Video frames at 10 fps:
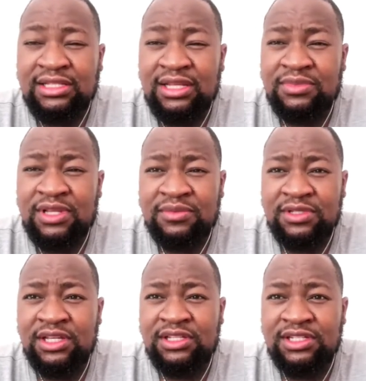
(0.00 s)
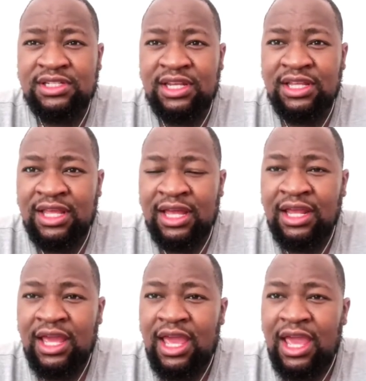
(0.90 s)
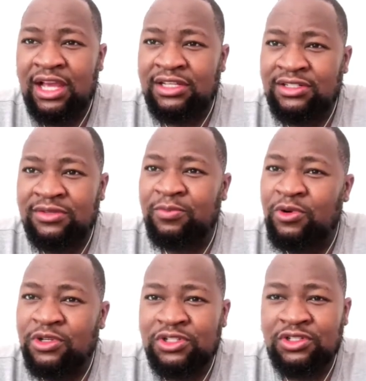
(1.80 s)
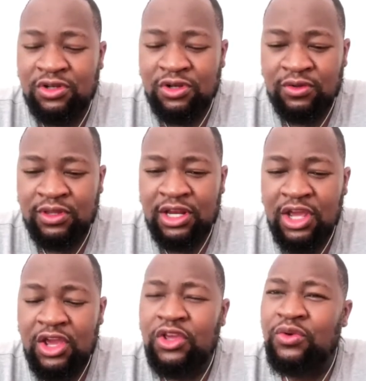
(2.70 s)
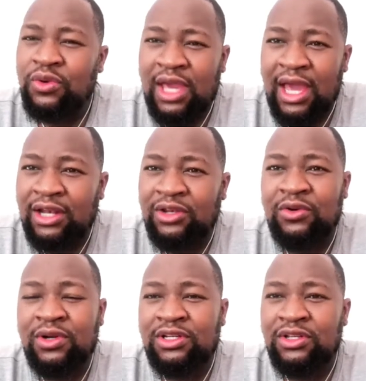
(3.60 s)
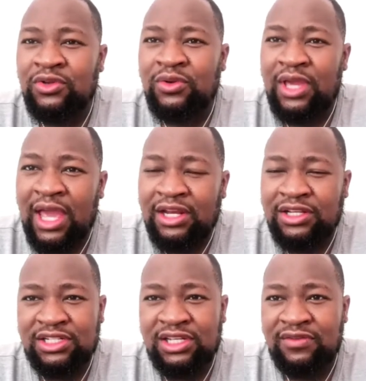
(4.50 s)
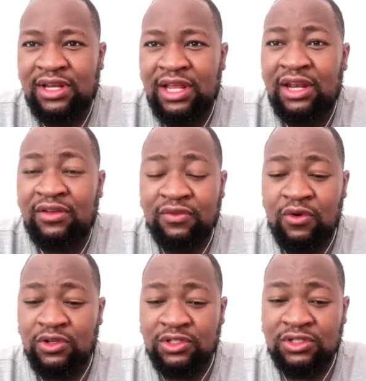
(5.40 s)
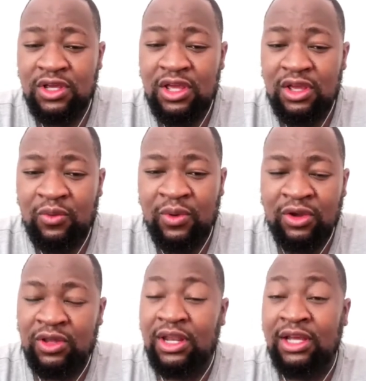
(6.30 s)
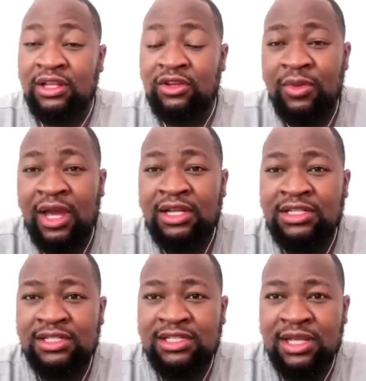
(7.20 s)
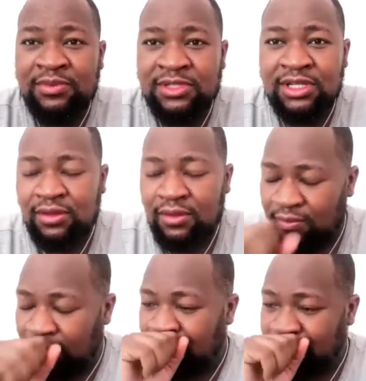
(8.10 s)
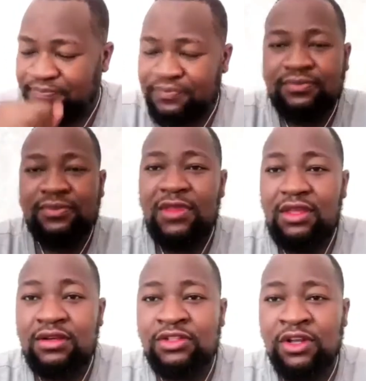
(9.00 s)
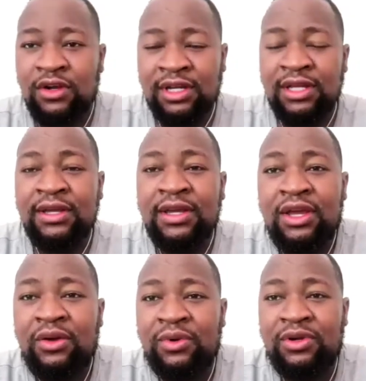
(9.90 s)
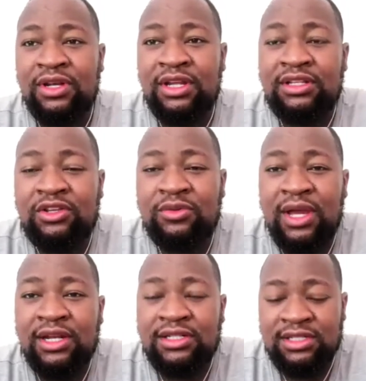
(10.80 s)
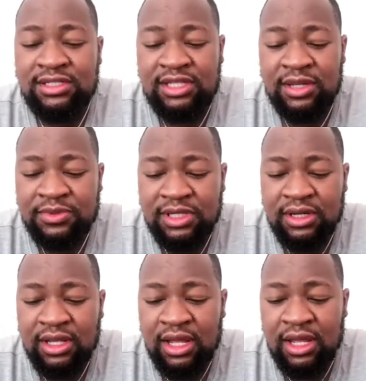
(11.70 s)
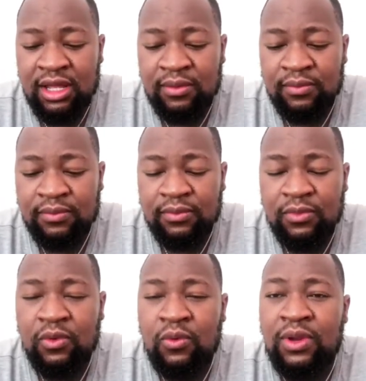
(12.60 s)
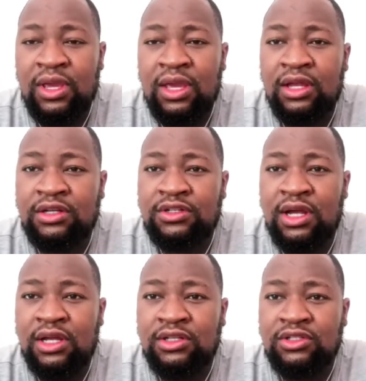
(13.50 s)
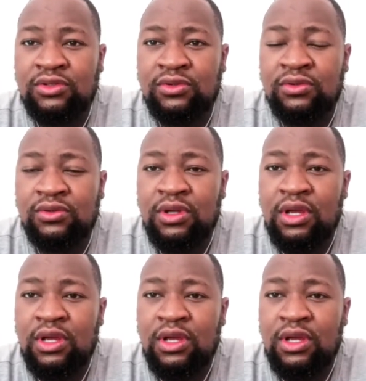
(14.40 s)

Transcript: Sometimes they just need that extra push to know that you can do it, you can achieve it. And of course, where Connected Humanity steps in, sorry, where Connected Humanity steps in, we are trying to